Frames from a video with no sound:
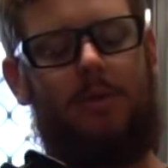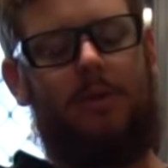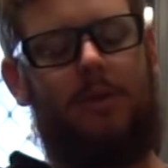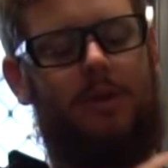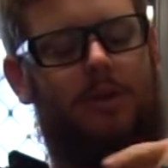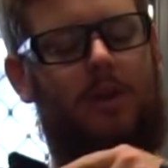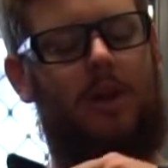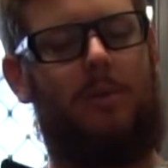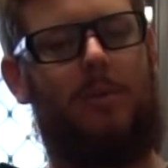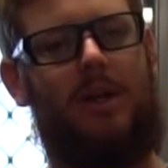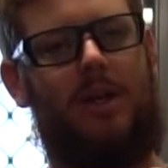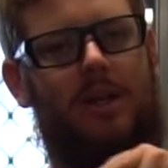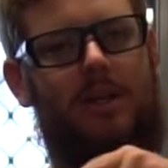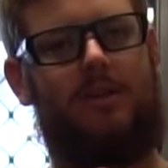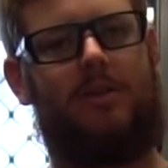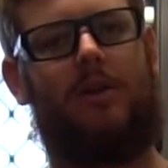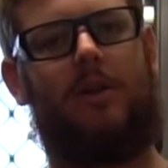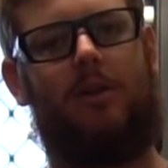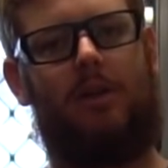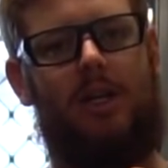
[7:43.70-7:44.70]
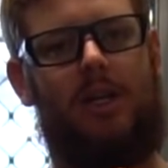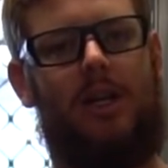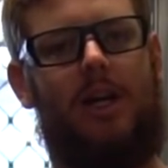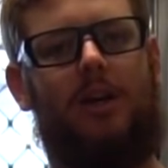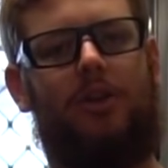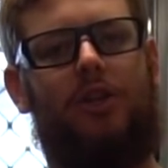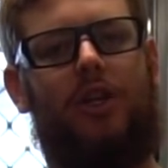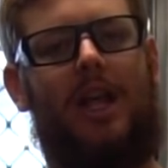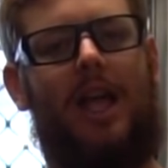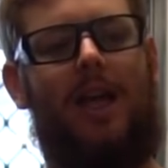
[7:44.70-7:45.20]
there's going to be necessarily
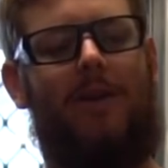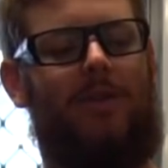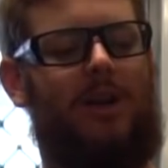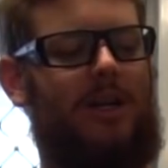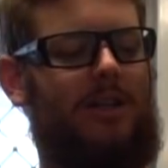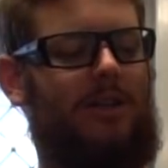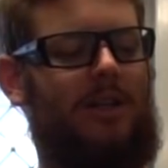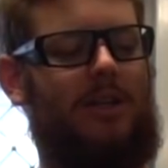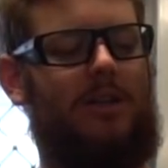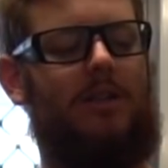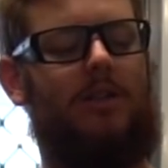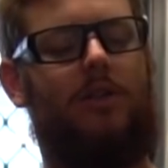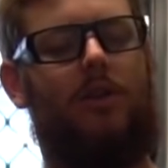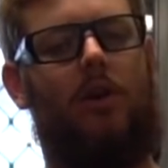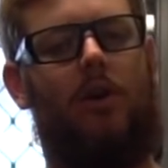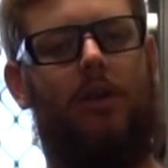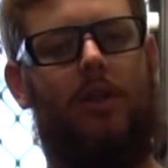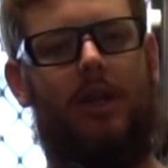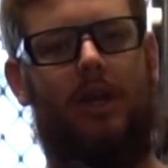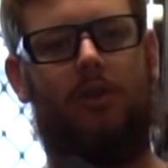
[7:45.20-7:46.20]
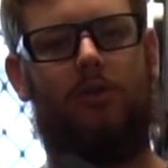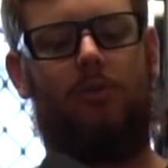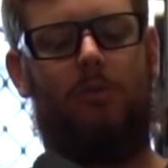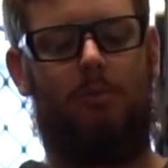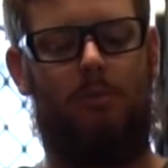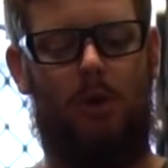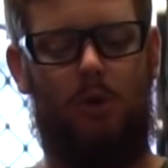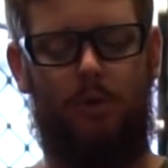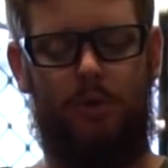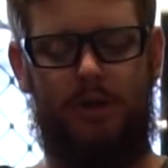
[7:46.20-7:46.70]
large cavities inside the actual
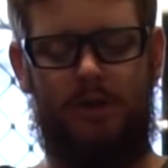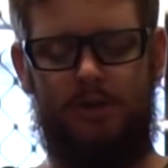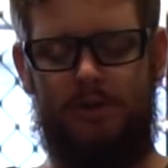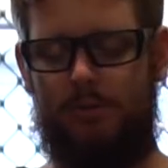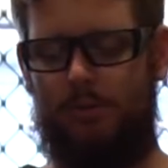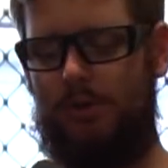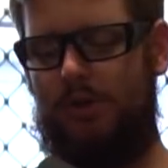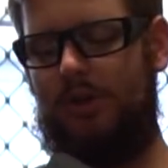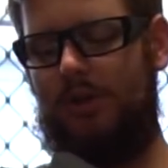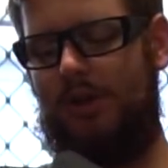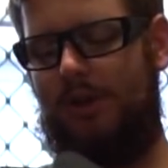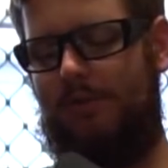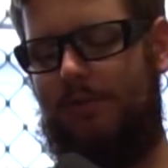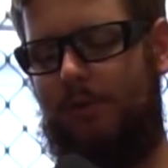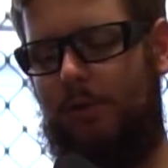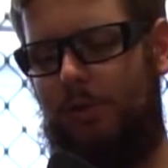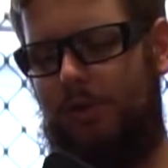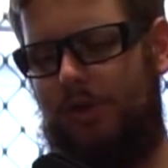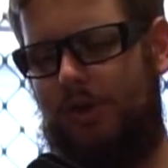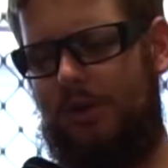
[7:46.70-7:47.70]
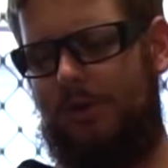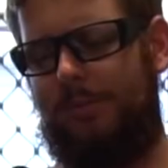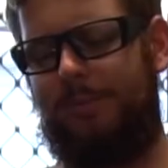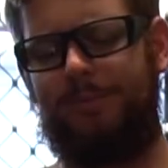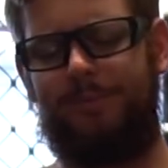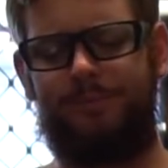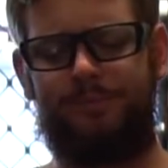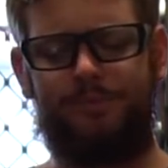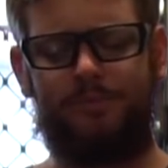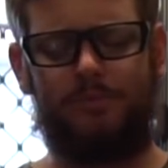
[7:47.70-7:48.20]
moldings, which is
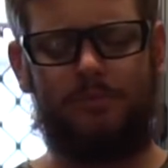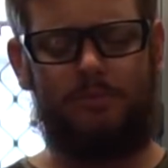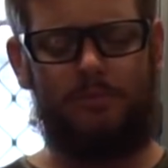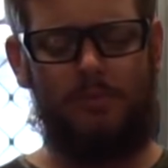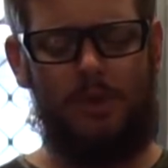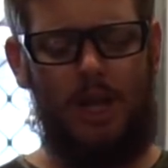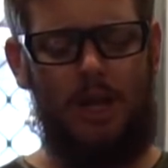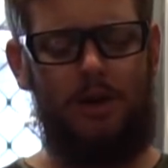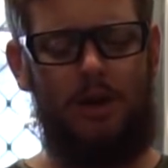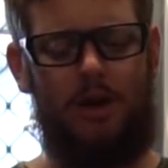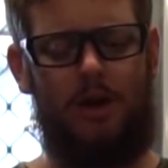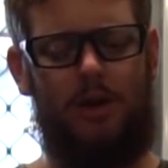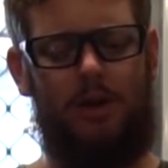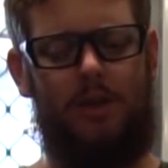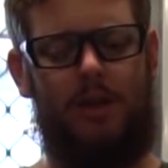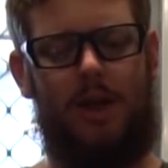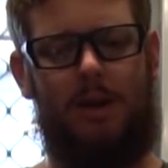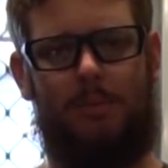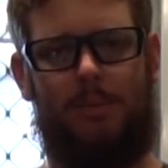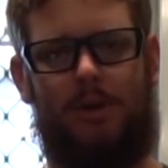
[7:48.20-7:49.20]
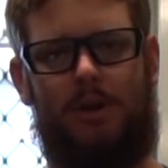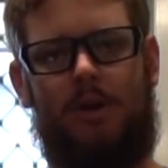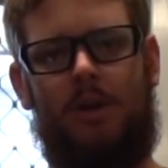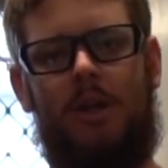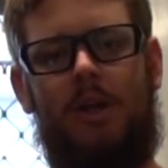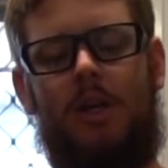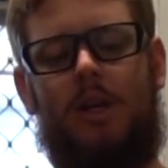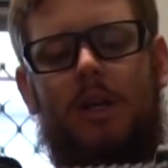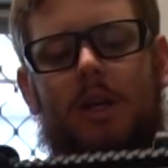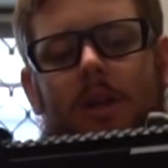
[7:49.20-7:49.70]
unfortunate. Not only that,
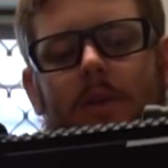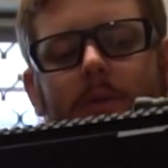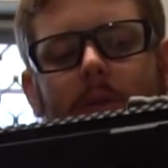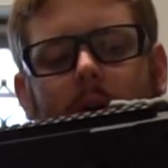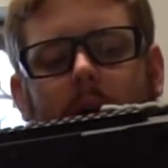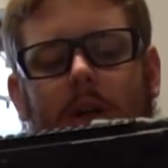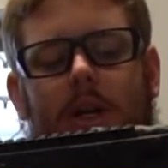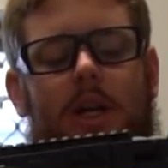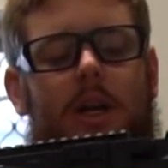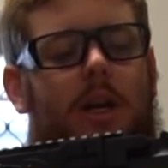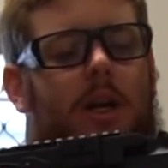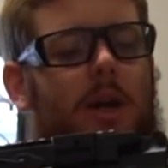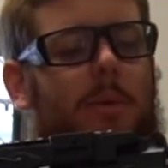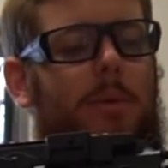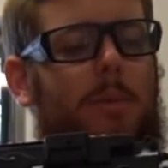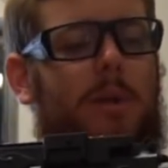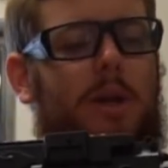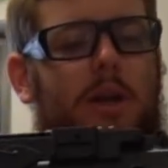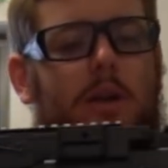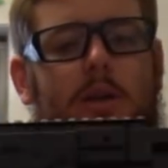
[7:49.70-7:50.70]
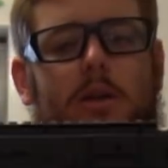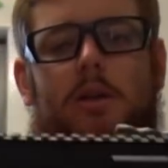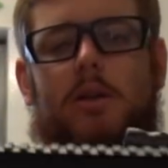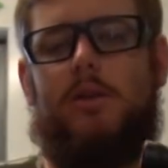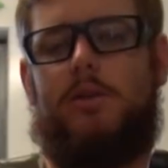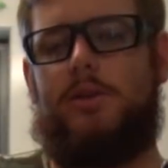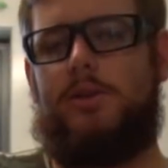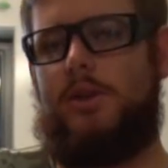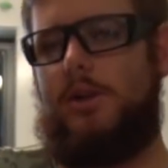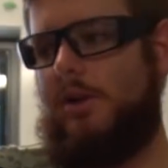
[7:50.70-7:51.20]
but if I get it up a bit
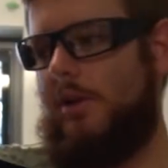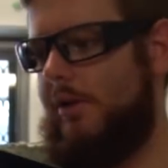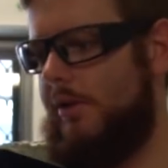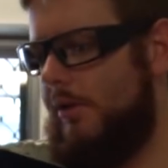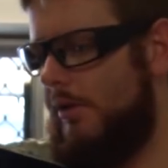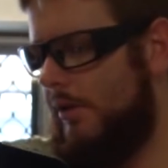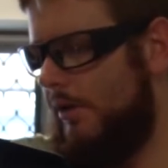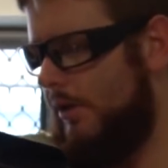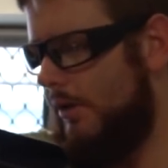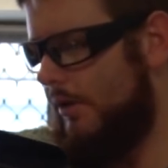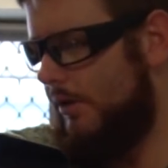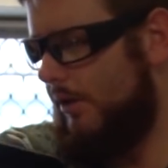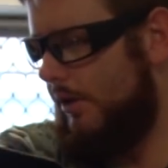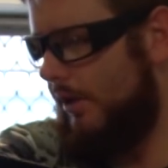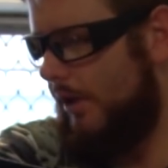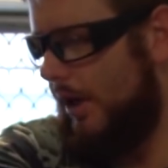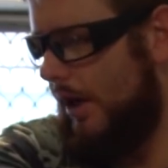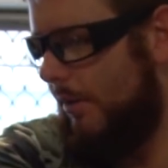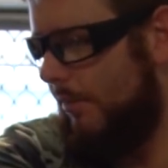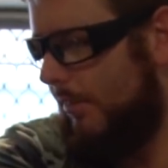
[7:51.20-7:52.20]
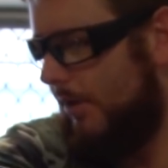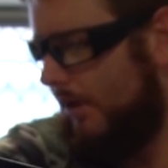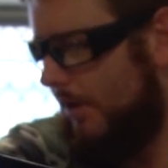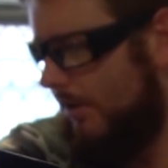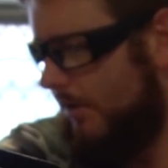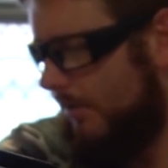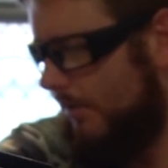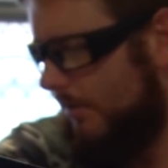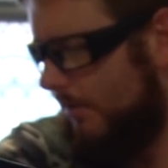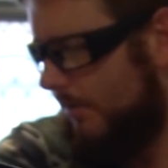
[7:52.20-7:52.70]
closer to the
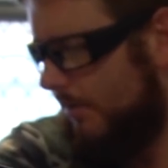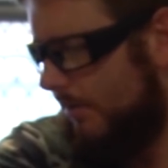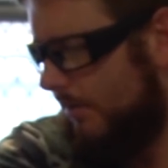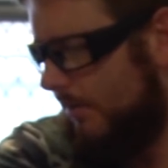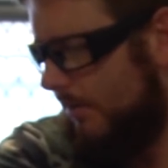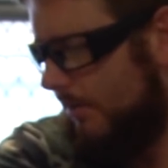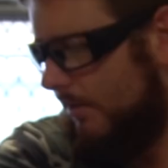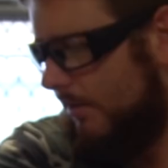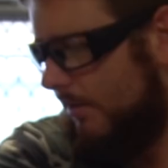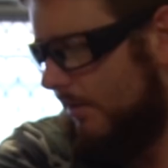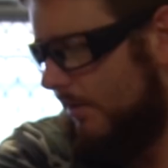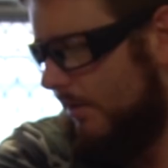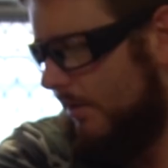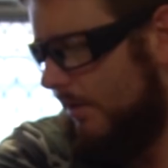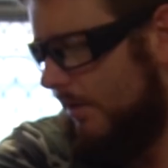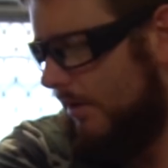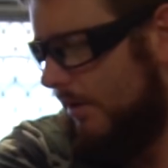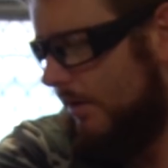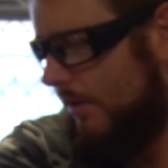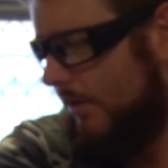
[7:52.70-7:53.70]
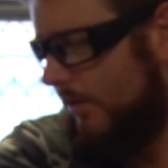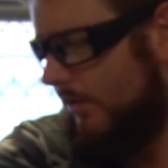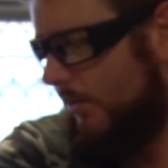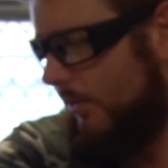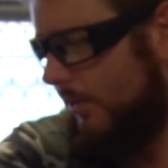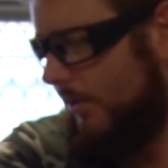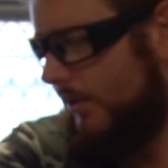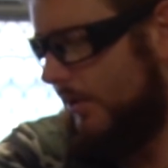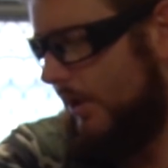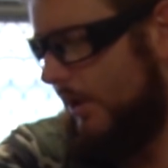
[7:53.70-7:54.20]
camera,
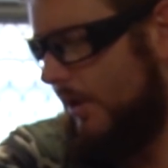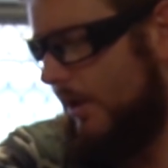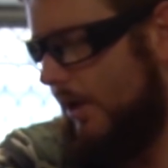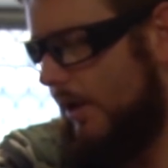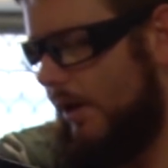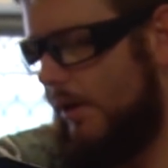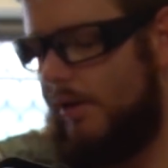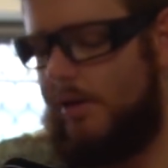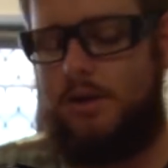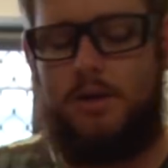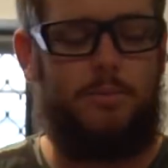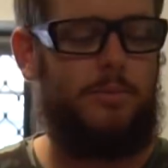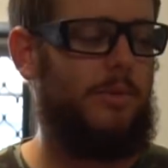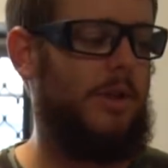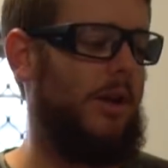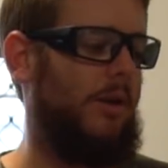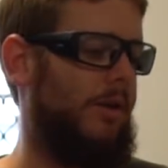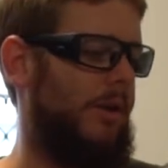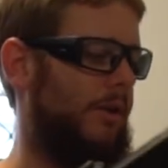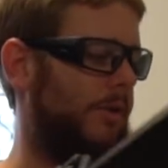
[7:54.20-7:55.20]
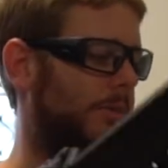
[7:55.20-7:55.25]
sort of see there. Oh, that'll